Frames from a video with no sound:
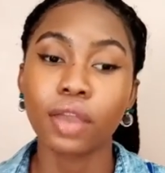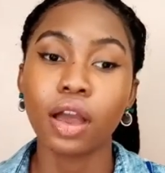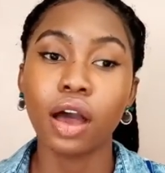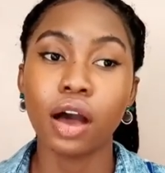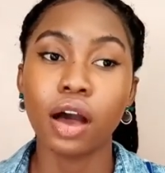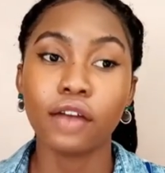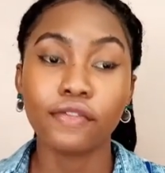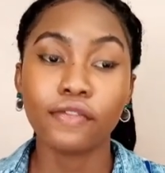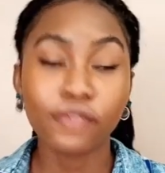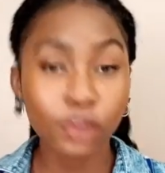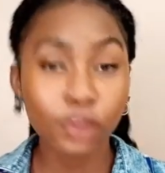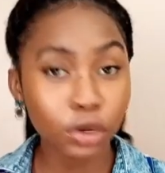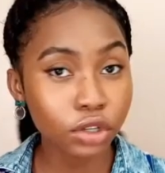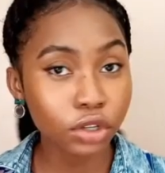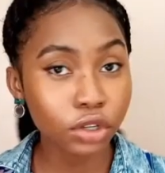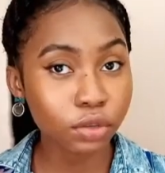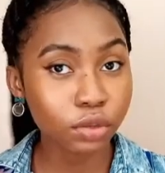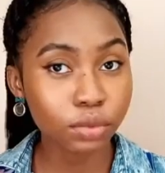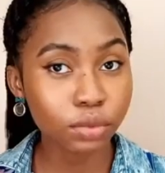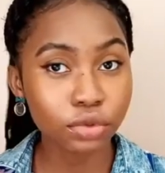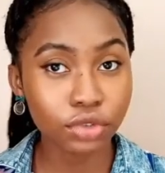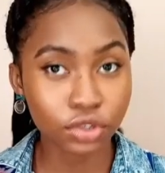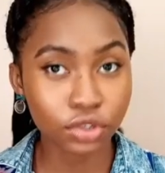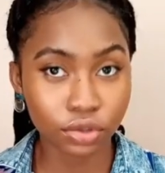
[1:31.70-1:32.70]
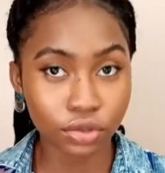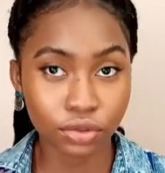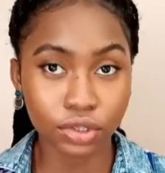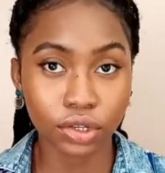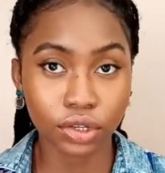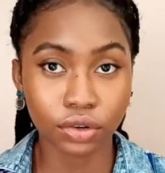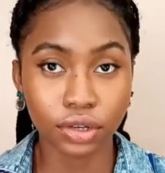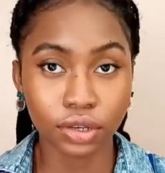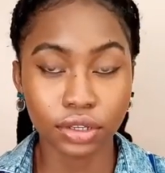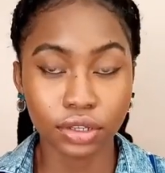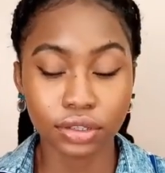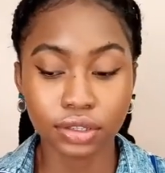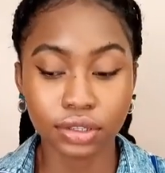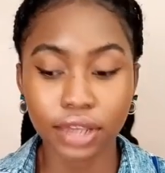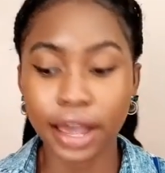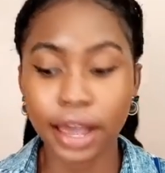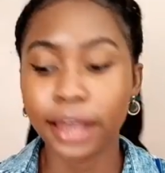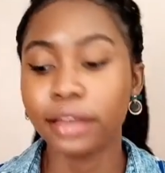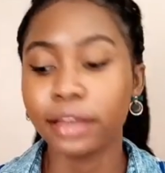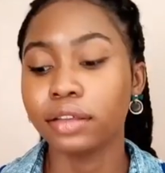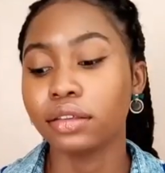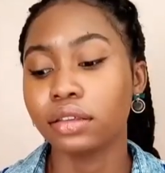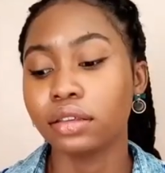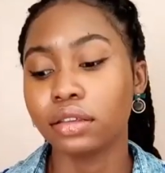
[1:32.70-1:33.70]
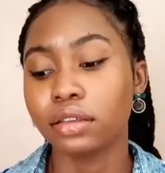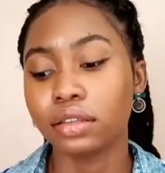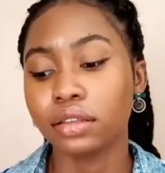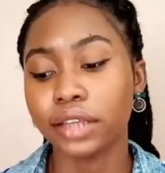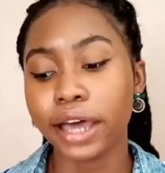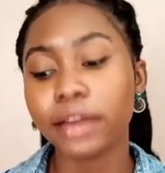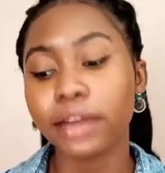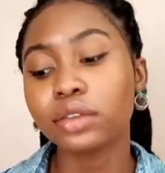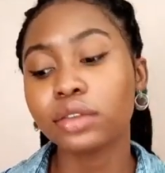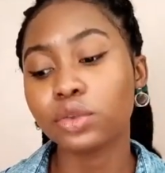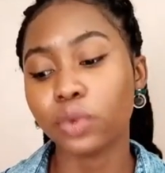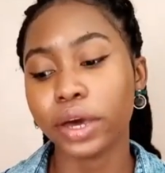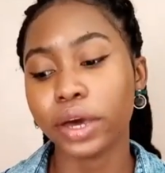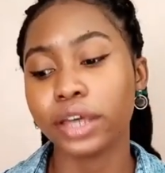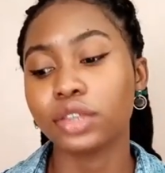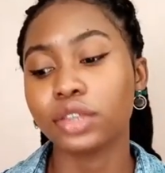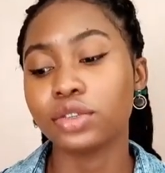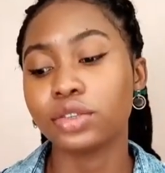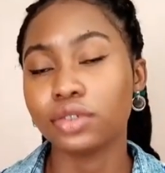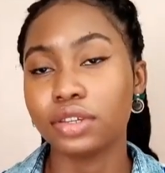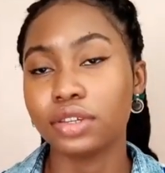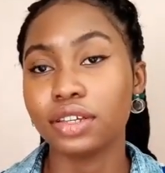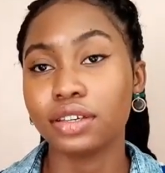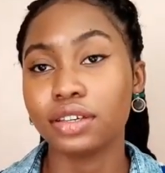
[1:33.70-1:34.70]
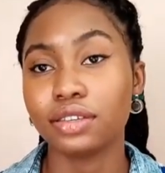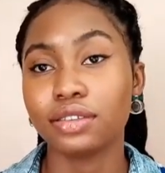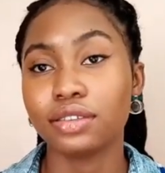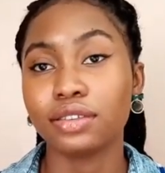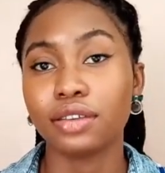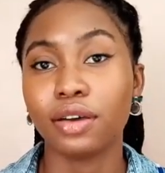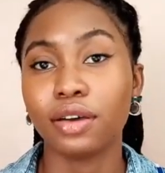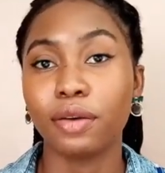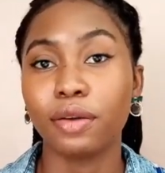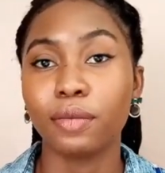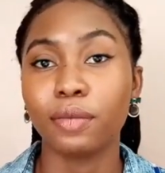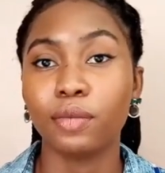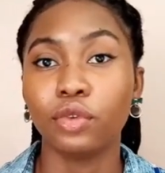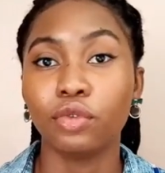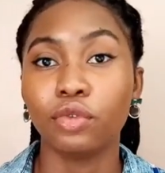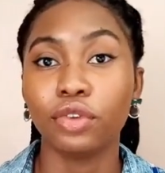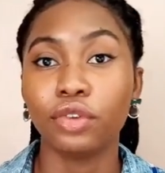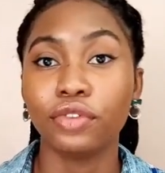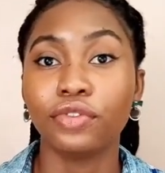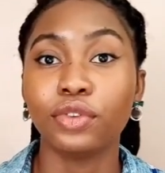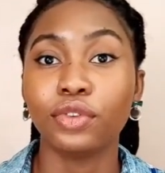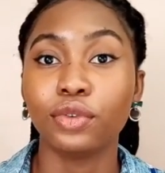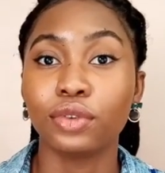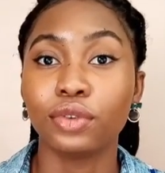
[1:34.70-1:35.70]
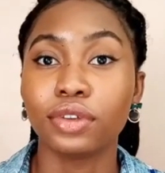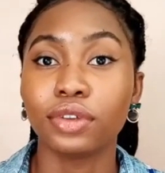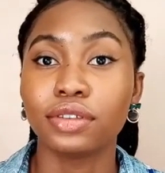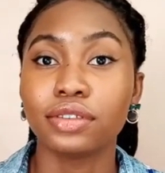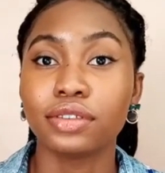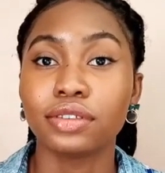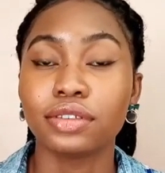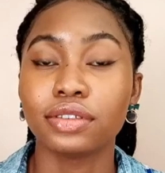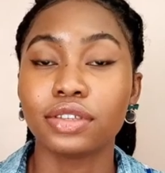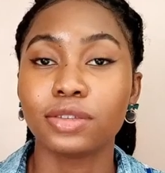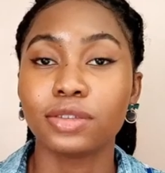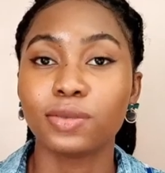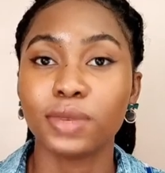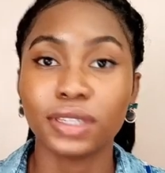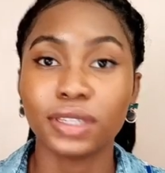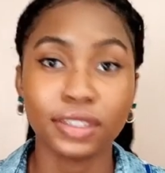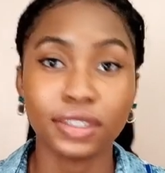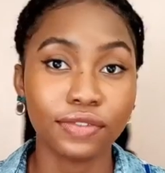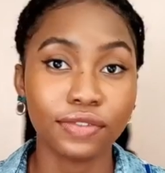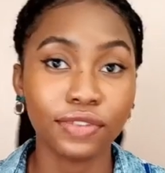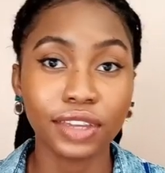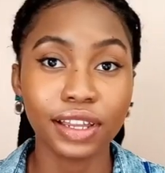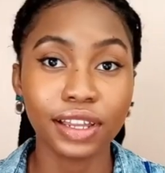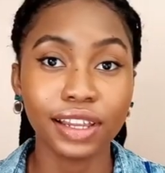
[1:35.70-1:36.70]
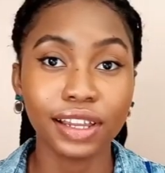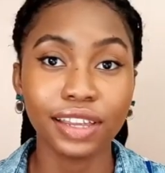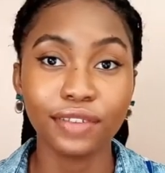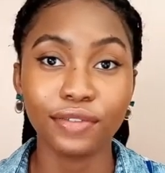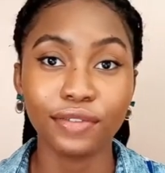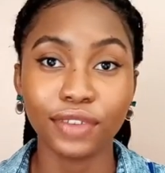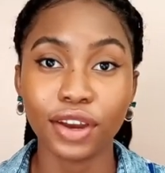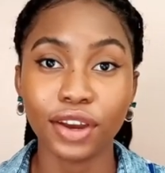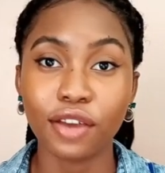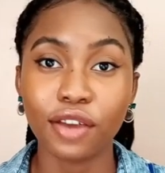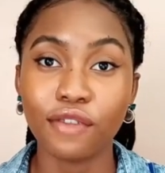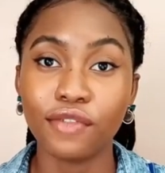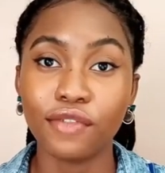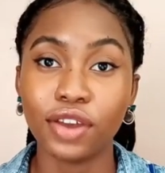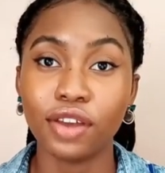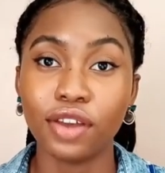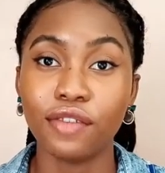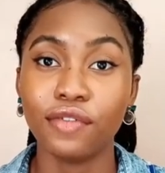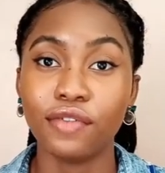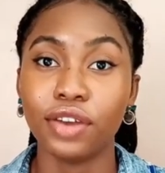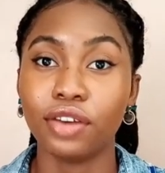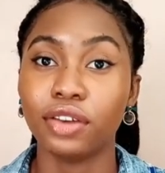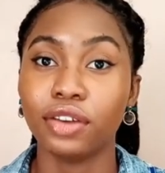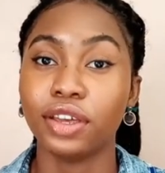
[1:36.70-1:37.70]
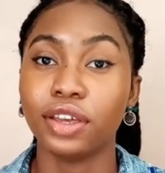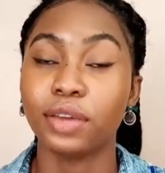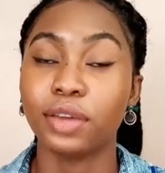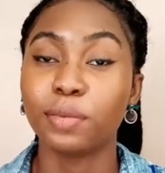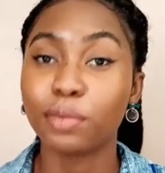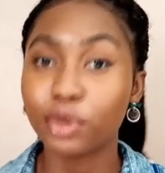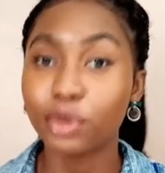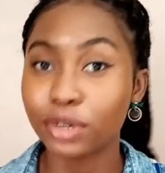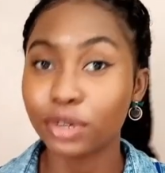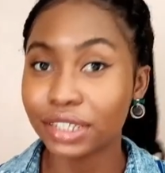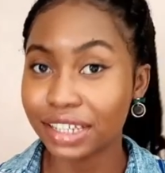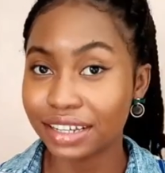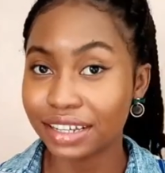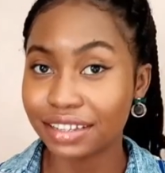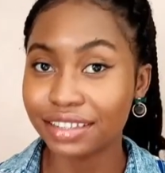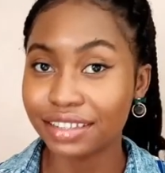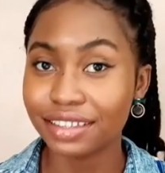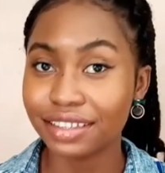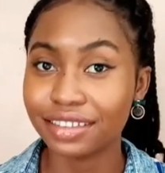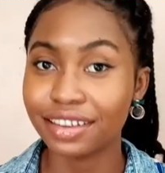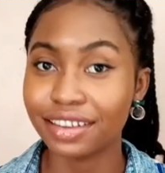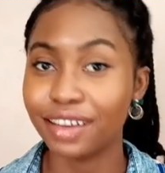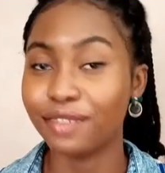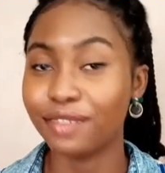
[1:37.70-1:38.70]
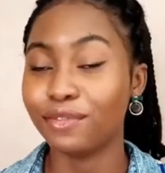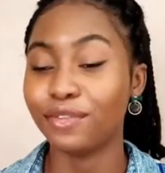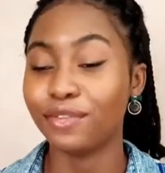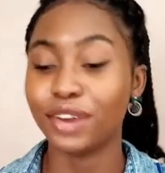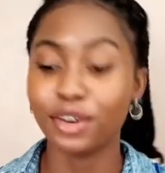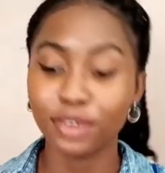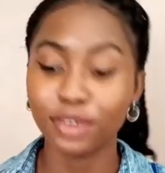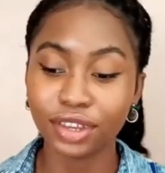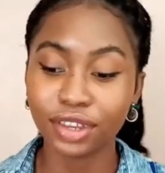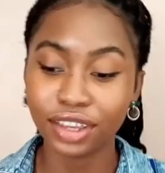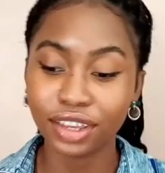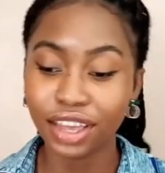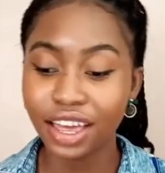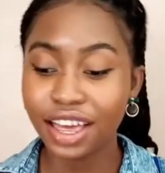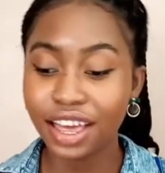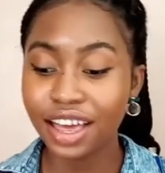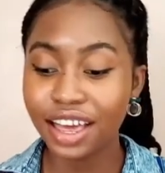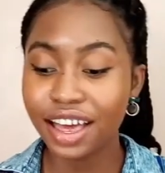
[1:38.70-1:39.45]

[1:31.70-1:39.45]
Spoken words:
affordable sunscreens, and that is why today's review is specifically very important and very